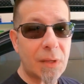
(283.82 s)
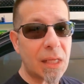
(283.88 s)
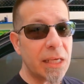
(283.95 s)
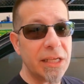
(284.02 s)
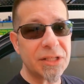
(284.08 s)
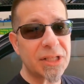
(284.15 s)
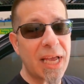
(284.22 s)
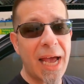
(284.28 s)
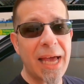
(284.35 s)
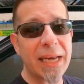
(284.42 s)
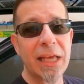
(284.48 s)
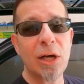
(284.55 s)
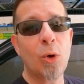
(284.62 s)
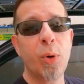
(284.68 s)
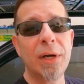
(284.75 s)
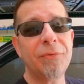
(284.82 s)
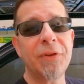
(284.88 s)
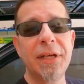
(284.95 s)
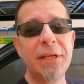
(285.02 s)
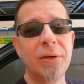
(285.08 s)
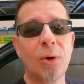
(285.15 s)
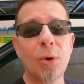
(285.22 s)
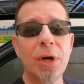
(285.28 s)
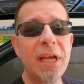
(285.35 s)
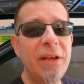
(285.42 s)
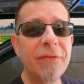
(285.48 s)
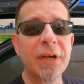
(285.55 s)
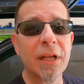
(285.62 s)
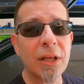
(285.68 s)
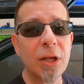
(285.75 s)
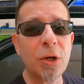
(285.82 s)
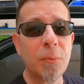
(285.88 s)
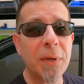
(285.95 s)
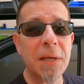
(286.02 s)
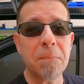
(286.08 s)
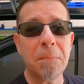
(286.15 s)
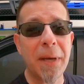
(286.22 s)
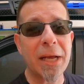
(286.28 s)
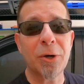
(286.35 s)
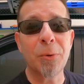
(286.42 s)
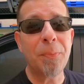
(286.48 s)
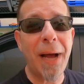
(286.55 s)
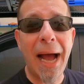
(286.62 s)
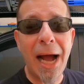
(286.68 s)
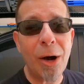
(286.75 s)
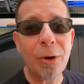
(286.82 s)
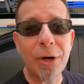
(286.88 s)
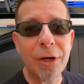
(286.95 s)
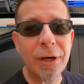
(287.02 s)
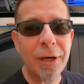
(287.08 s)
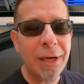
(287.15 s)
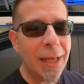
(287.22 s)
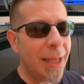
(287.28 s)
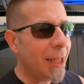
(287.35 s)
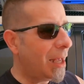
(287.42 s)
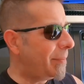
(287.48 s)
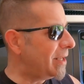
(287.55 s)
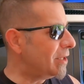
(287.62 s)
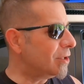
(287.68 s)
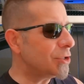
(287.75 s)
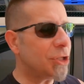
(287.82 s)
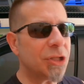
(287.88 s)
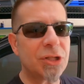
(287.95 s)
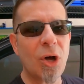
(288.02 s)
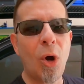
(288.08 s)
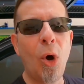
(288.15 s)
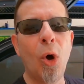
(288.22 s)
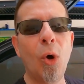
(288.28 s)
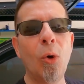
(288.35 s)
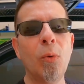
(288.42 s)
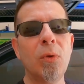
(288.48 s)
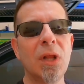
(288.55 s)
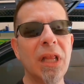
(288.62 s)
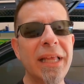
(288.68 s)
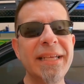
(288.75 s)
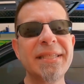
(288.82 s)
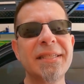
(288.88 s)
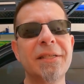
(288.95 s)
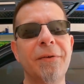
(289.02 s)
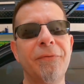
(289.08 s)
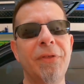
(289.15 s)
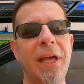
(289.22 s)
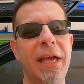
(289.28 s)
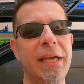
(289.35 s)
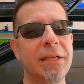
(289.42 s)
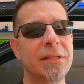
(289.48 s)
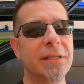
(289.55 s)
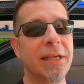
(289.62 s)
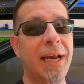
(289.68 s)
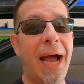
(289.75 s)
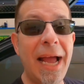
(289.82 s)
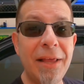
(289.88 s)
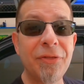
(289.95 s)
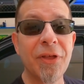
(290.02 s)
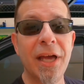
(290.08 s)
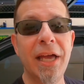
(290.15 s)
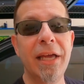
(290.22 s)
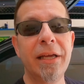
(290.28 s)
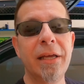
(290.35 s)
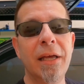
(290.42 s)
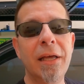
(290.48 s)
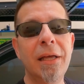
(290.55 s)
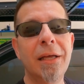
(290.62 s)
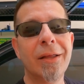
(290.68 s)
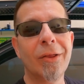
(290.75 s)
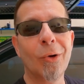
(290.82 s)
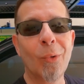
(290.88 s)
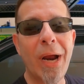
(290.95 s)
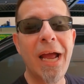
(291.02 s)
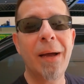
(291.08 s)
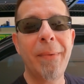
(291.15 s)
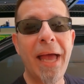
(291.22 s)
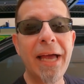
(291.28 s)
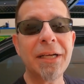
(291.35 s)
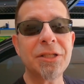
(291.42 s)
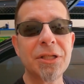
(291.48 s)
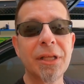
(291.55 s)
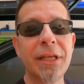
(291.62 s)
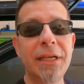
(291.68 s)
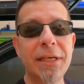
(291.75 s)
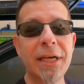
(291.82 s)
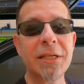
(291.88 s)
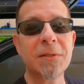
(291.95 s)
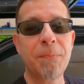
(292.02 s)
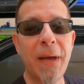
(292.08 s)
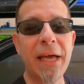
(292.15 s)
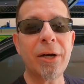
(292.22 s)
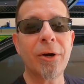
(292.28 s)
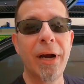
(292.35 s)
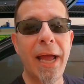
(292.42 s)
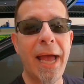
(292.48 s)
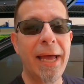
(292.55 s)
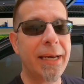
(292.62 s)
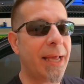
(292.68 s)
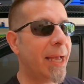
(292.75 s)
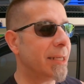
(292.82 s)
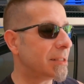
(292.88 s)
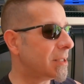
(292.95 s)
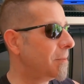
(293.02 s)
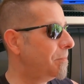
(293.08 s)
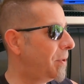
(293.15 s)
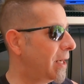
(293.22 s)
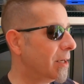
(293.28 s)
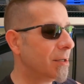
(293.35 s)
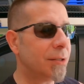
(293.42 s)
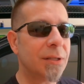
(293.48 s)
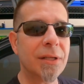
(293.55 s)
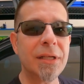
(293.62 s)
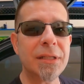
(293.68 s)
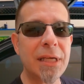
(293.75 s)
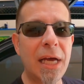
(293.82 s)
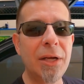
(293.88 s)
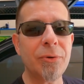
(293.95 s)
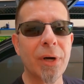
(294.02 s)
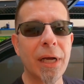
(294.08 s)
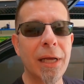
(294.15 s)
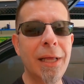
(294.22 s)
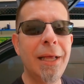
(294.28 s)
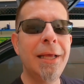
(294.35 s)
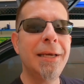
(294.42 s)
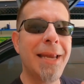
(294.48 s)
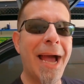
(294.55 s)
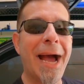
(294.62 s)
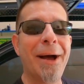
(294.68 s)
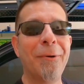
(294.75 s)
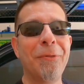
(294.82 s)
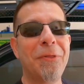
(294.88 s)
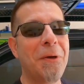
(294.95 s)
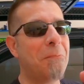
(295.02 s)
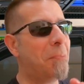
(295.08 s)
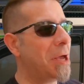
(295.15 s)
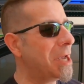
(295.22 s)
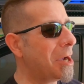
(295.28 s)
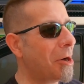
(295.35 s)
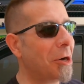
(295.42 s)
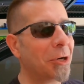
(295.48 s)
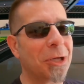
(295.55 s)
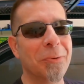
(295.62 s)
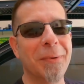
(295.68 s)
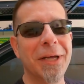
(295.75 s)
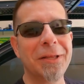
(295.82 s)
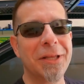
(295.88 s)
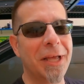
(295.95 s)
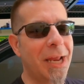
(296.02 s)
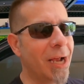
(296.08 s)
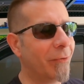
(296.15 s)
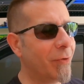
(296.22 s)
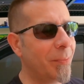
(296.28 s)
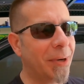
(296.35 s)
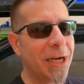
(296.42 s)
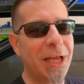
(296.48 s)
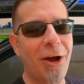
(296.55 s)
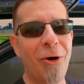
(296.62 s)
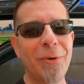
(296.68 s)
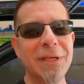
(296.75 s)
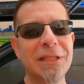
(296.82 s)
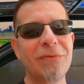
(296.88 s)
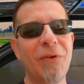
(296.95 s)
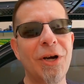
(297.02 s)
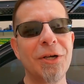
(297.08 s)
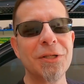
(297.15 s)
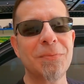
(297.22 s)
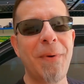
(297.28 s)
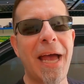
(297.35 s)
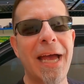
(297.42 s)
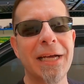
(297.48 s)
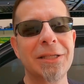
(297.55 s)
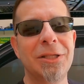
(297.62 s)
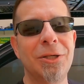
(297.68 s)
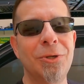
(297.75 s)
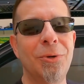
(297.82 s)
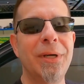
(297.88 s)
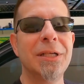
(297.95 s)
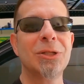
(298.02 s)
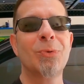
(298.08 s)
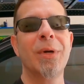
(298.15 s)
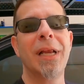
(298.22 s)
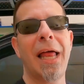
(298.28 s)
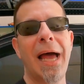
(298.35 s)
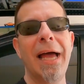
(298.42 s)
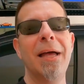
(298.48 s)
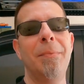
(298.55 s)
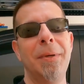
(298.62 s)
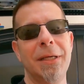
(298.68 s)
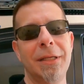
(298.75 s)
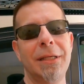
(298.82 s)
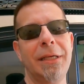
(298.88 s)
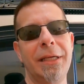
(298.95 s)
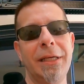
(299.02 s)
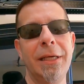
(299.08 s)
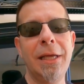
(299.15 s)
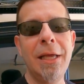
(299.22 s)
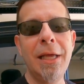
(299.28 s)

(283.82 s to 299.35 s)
It's got equivalent or even a little bit better power. I mean, there's just a whole list of things that I think the Ram actually does better at as compared to the Tundra. Now, the big argument that everybody always falls back to is reliability.